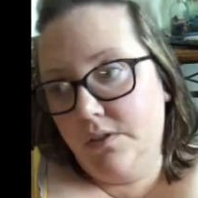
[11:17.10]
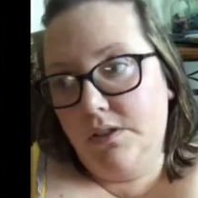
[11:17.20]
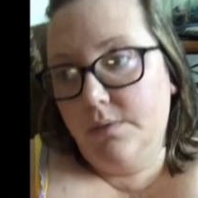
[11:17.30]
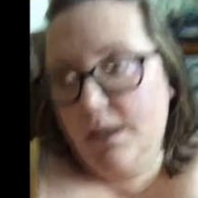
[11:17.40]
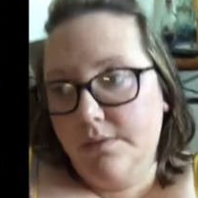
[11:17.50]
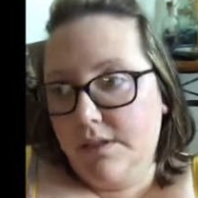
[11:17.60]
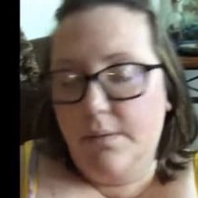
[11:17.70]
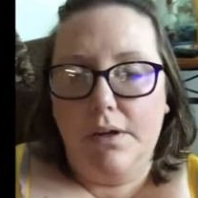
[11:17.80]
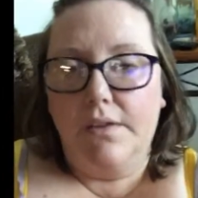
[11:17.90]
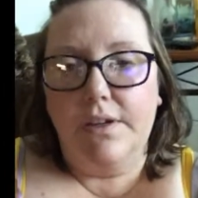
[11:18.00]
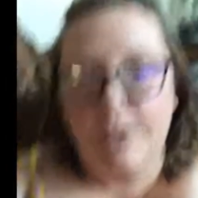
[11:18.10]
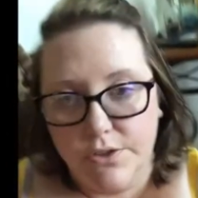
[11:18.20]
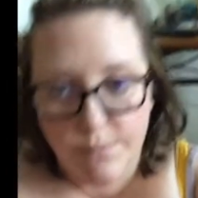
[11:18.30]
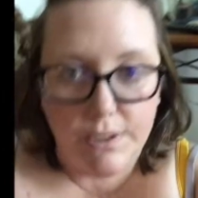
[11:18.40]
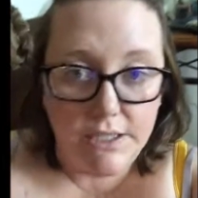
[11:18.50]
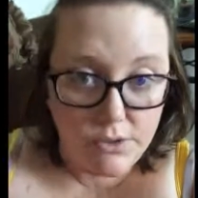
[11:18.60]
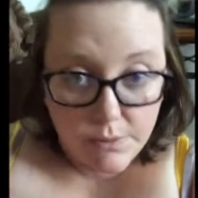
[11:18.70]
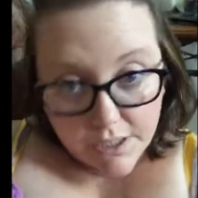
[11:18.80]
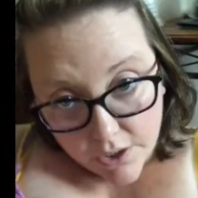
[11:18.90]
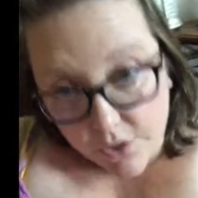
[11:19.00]
sometimes I've got to do some things, so I'm
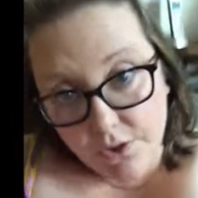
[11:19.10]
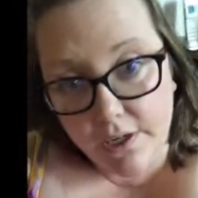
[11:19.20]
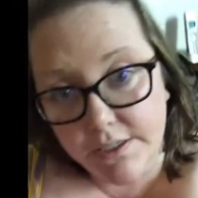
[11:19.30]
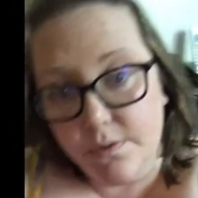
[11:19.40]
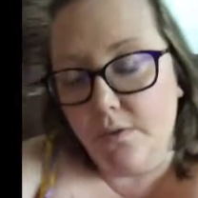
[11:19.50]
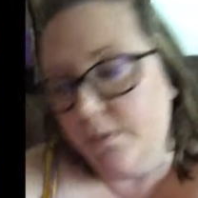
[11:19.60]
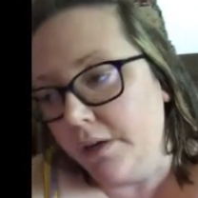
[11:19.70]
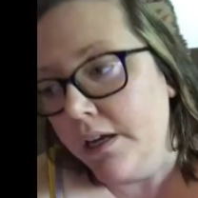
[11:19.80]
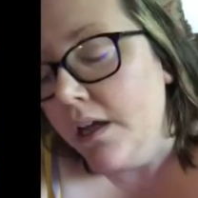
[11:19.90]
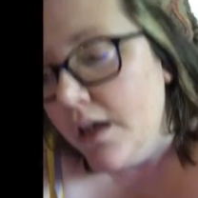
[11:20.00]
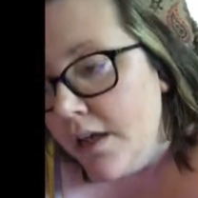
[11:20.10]
gonna carry you guys around with me.